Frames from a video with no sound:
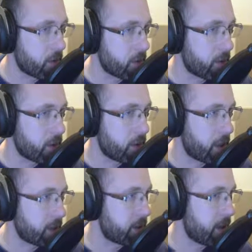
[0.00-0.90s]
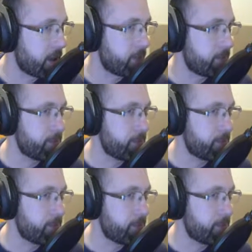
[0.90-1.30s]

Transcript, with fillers: Go ahead and launch that